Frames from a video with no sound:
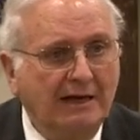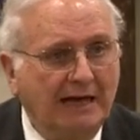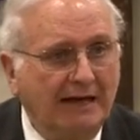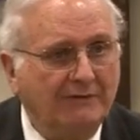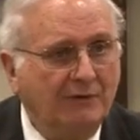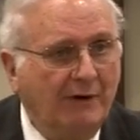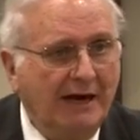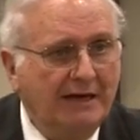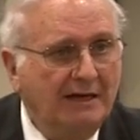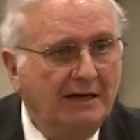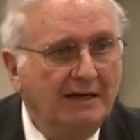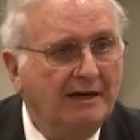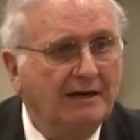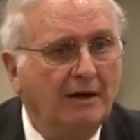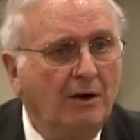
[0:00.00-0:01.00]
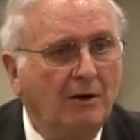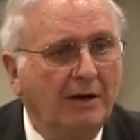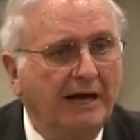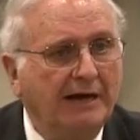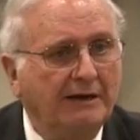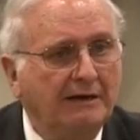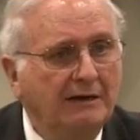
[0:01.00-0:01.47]
have no idea at all
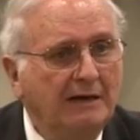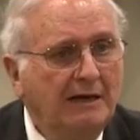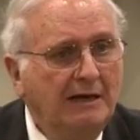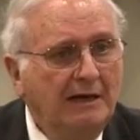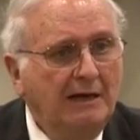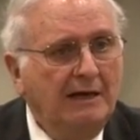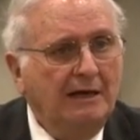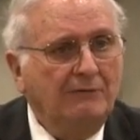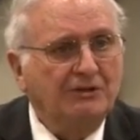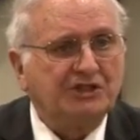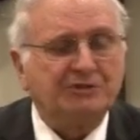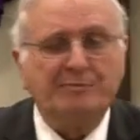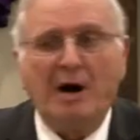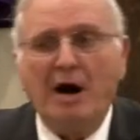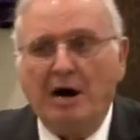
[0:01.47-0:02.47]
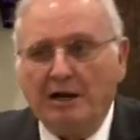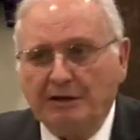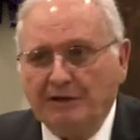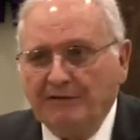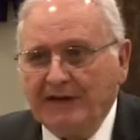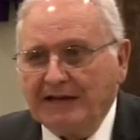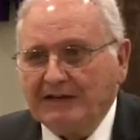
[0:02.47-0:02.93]
how to
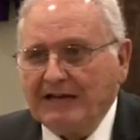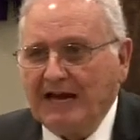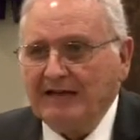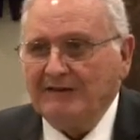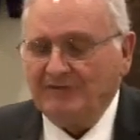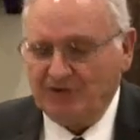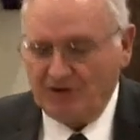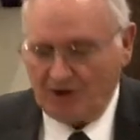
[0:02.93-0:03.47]
respond to that kind of